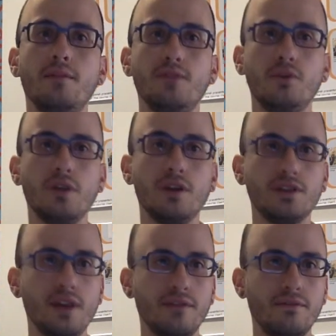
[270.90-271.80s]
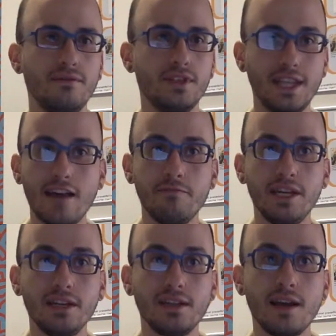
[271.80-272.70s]
You will also have staff
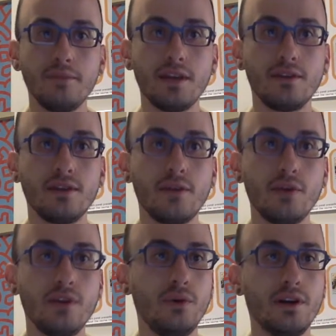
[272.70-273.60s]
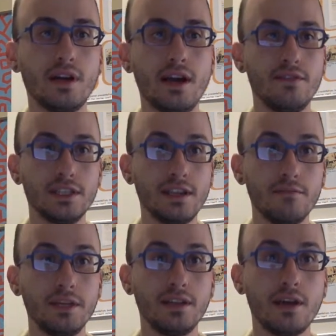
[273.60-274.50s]
meeting time that week. We are not having a
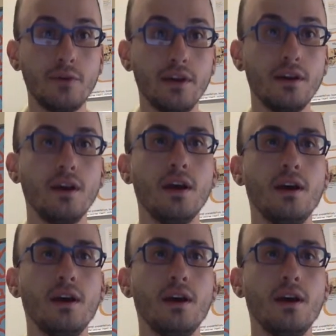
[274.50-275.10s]
staff meeting that week.